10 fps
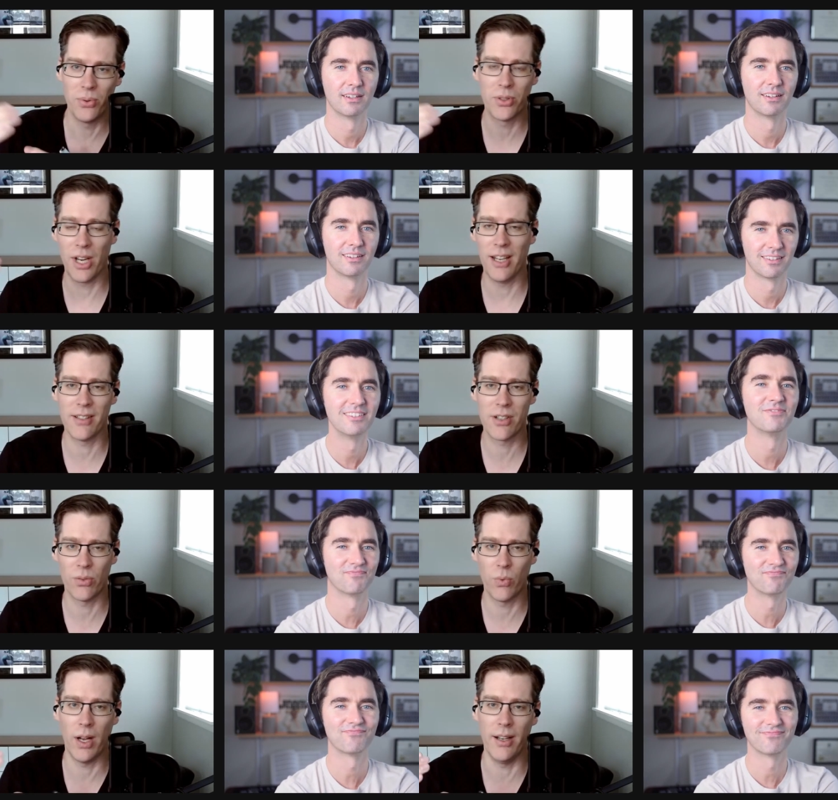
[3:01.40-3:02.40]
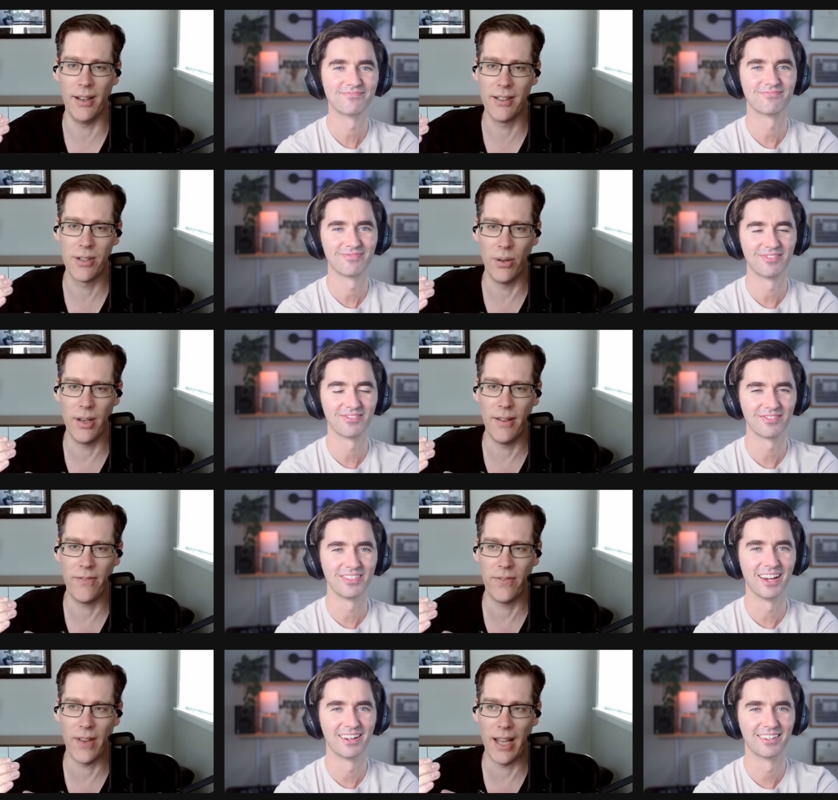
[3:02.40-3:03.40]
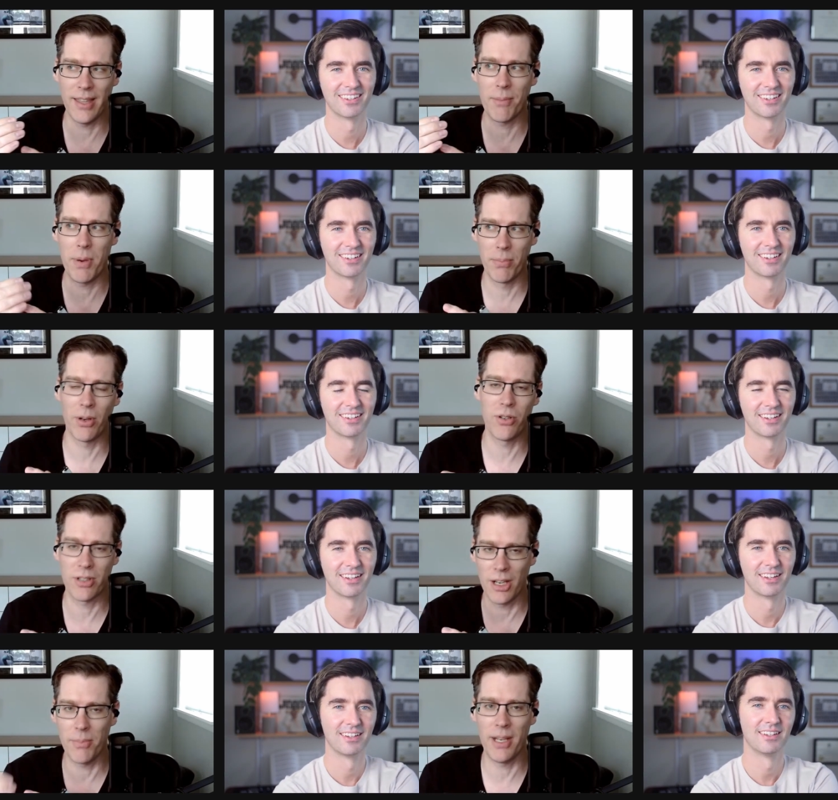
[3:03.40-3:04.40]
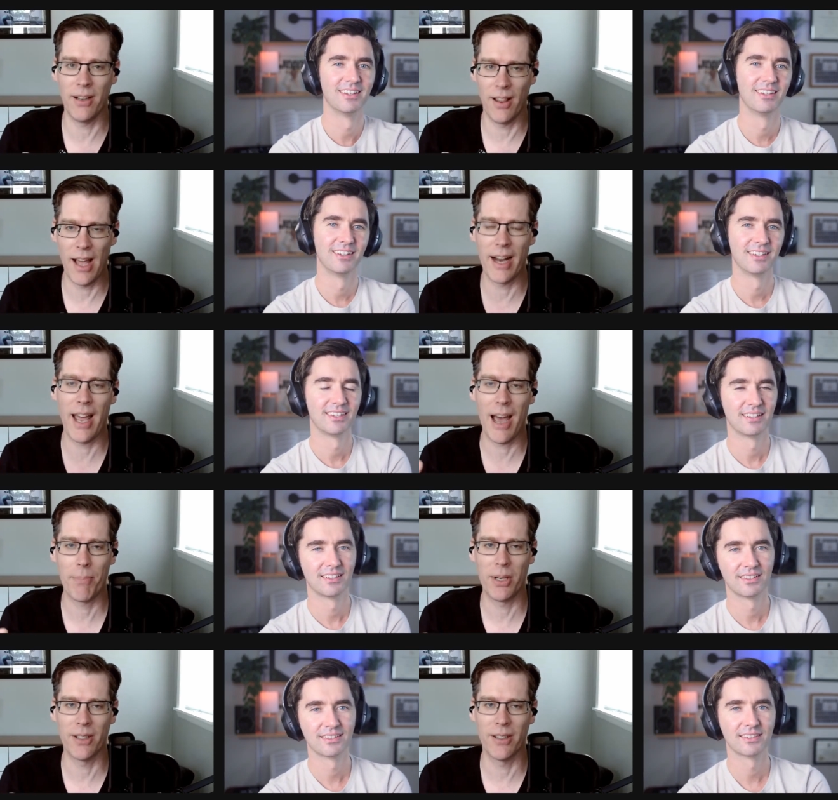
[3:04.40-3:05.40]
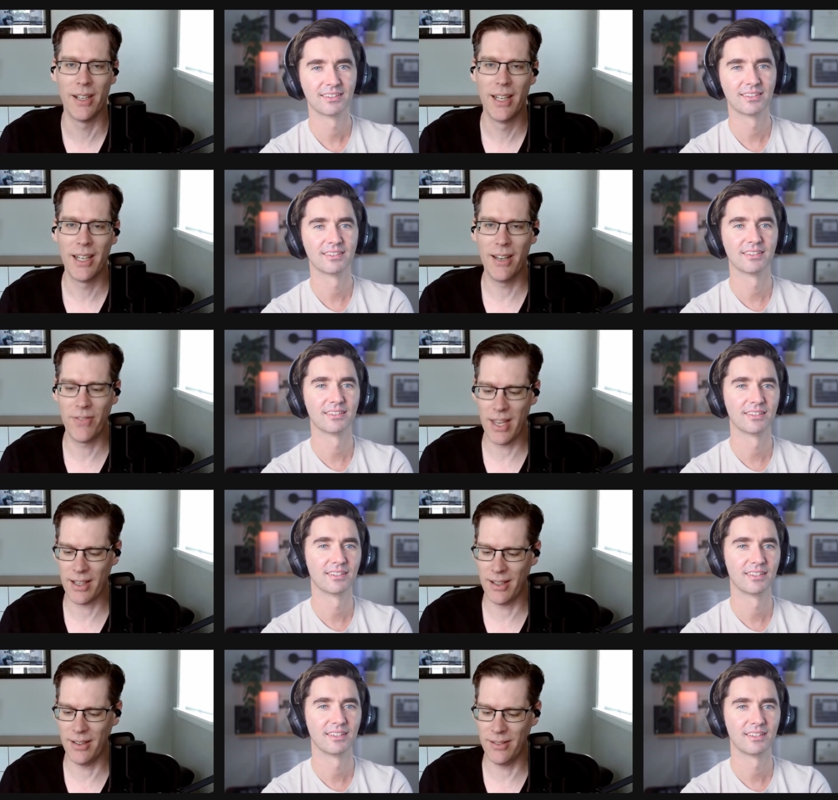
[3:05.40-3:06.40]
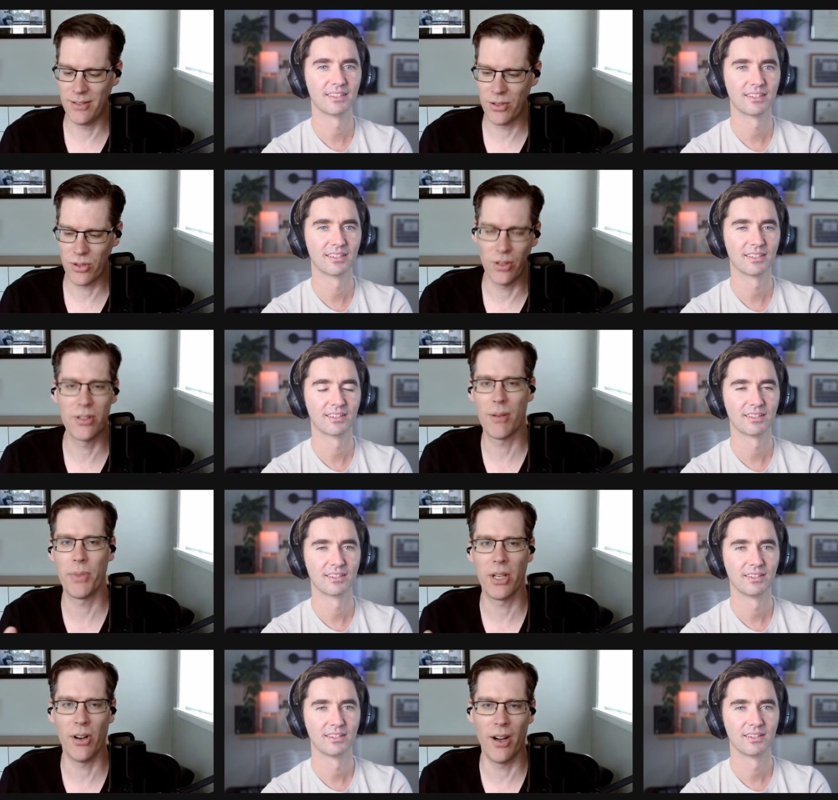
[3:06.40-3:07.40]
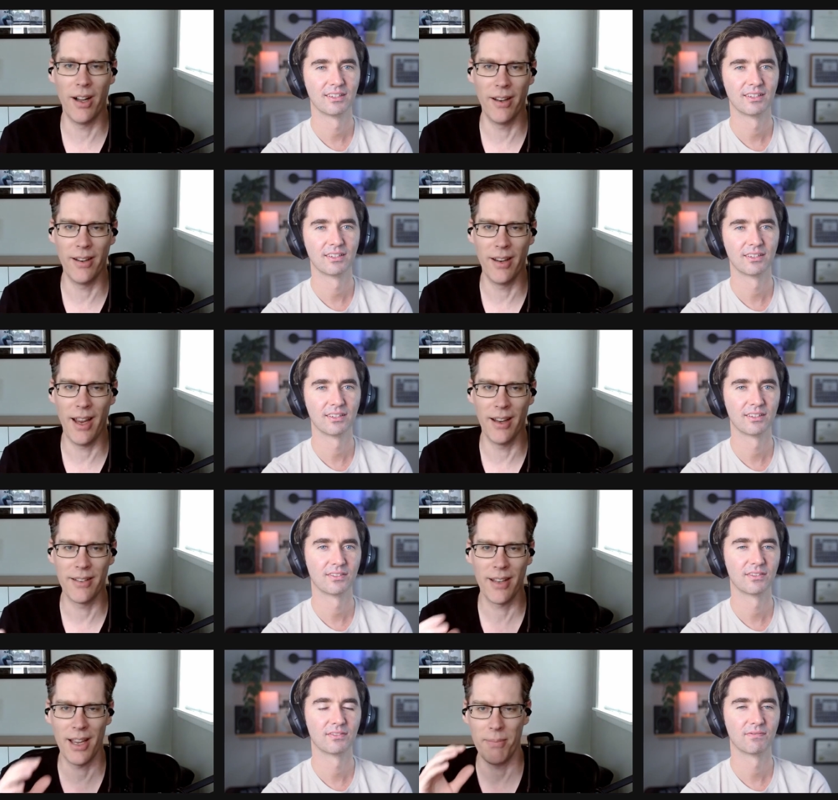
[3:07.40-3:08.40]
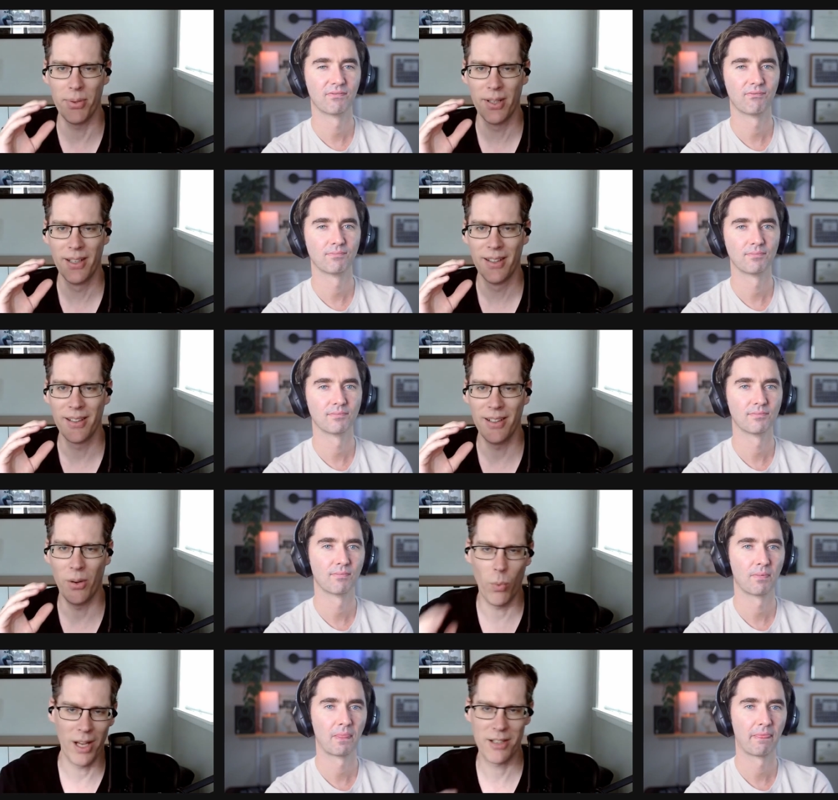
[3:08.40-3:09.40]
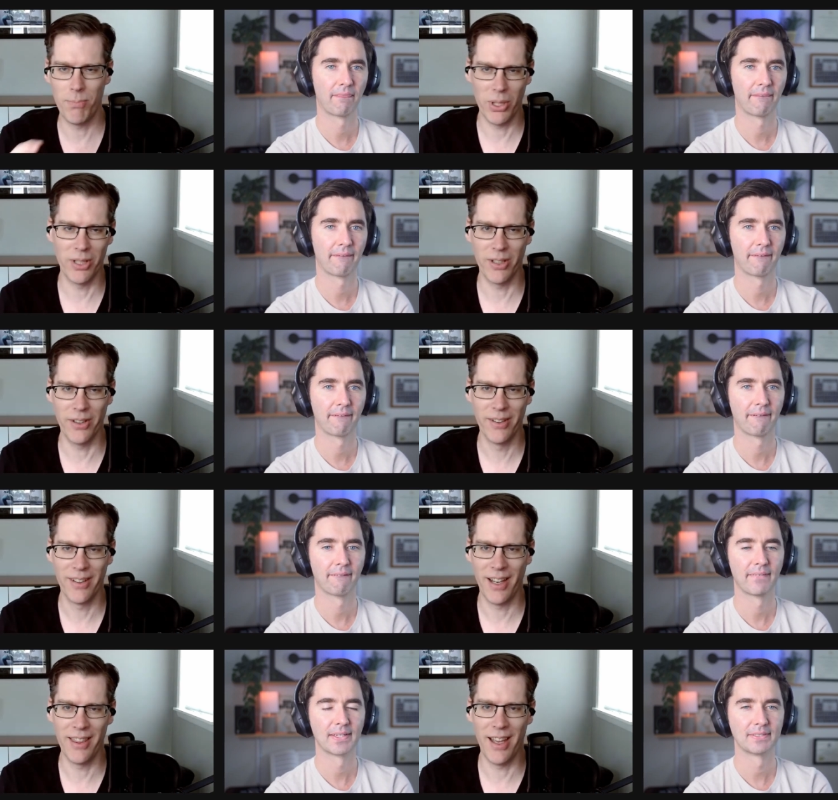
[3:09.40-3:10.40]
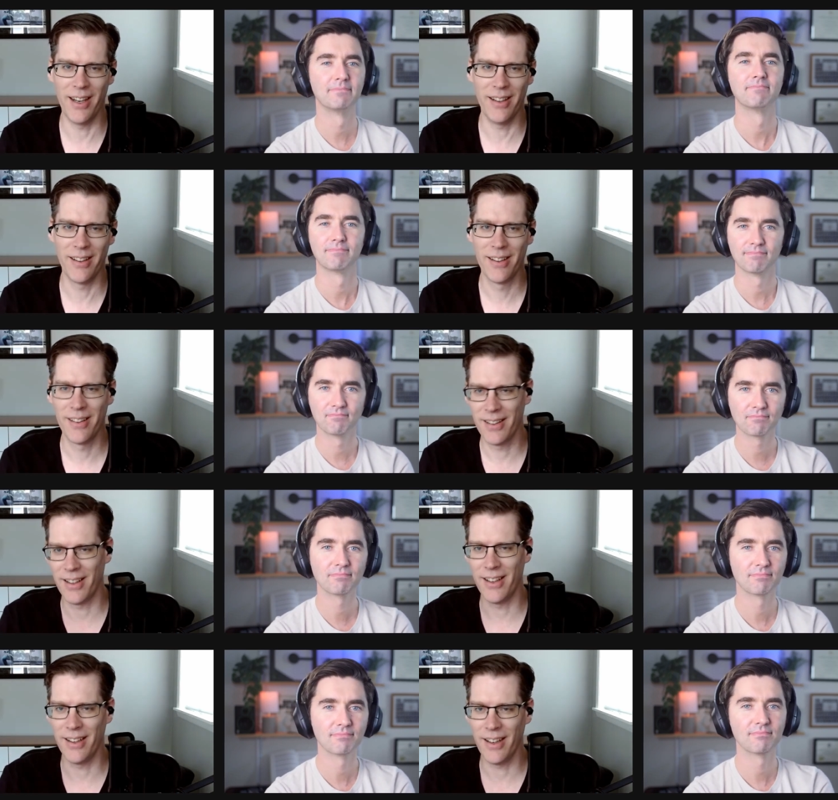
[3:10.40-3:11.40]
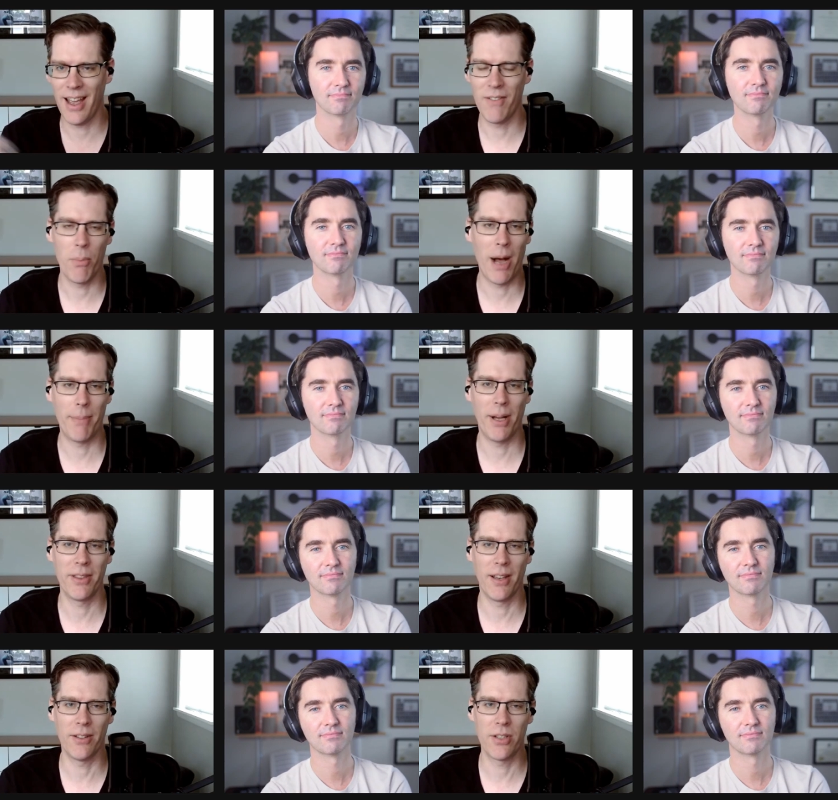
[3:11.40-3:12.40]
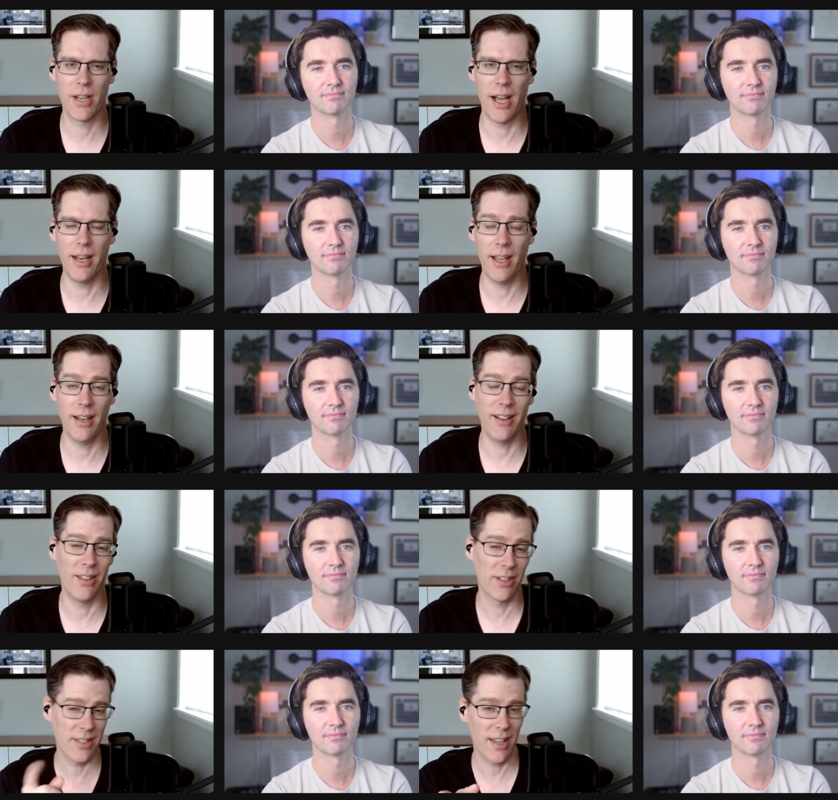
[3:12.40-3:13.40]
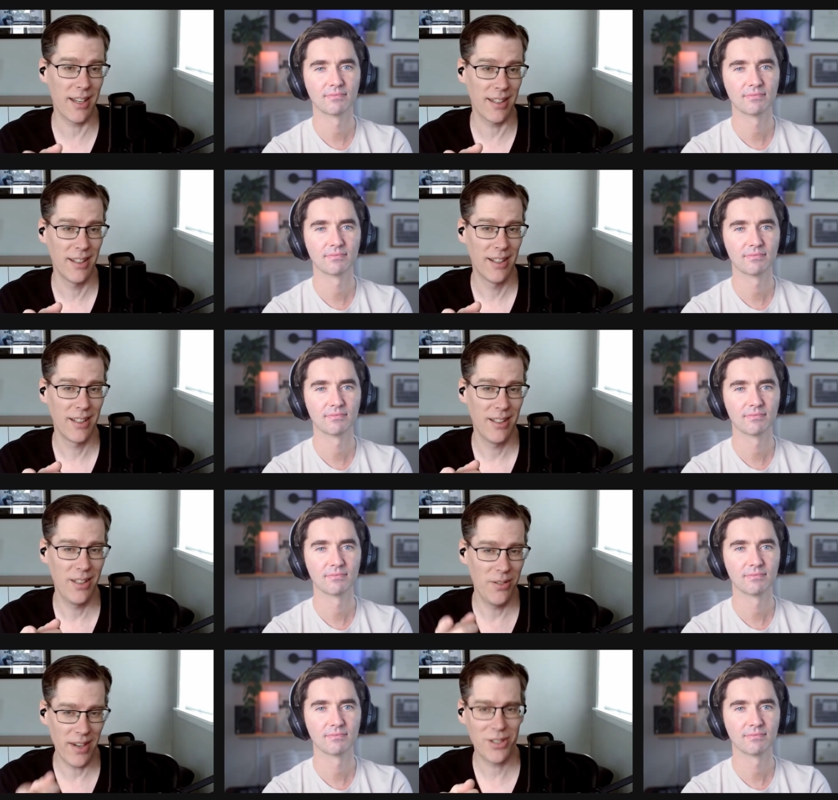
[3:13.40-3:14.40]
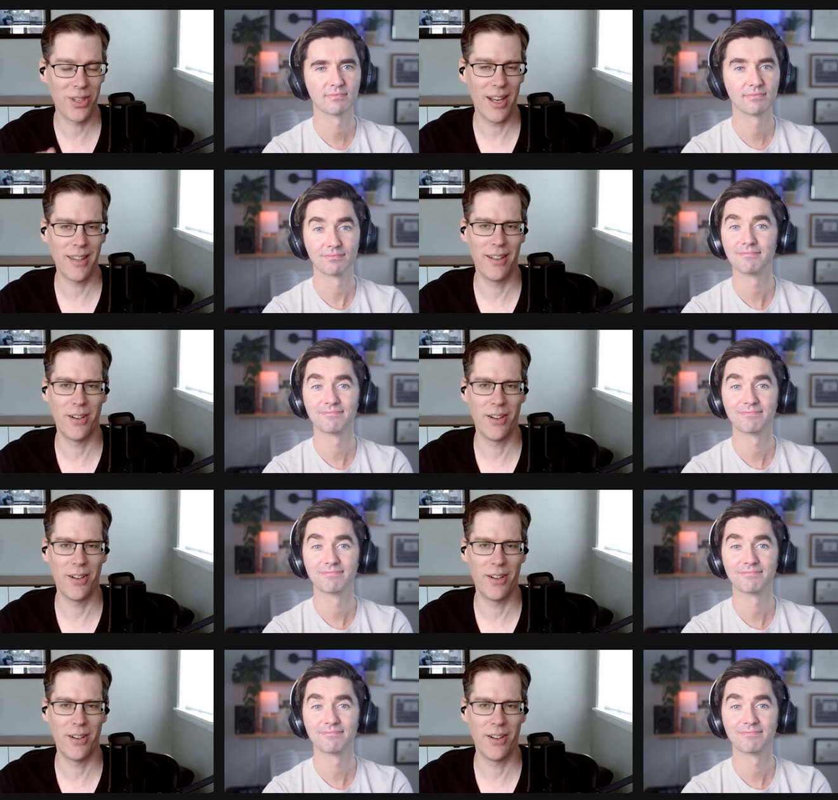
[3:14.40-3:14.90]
Speaker 1: tool chains to run. And so, if yeah. I think people are just going to be a lot happier if they can turn something on and type, you know, West build and then uh, have it pop out the other side. And it looks like you've actually gotten